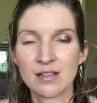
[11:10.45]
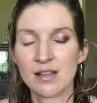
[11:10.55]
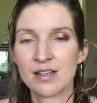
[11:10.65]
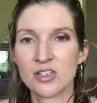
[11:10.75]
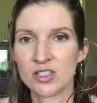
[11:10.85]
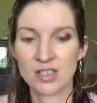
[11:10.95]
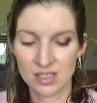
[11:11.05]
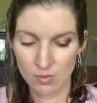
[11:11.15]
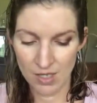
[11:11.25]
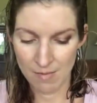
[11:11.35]
It just doesn't
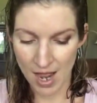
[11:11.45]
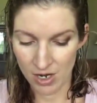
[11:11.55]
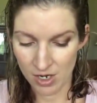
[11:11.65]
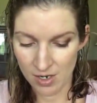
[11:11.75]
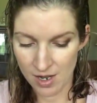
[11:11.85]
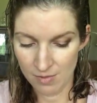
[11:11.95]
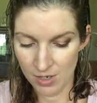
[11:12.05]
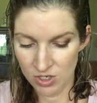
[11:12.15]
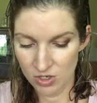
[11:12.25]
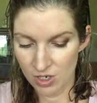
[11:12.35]
really matter,
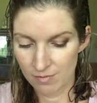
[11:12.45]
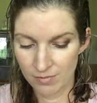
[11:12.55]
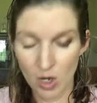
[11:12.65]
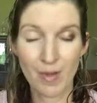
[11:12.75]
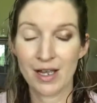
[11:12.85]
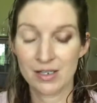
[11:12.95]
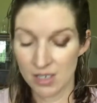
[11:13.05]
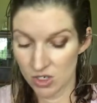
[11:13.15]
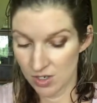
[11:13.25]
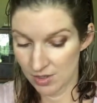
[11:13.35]
because you can go back and
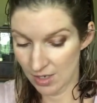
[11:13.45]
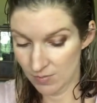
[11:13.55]
touch things up.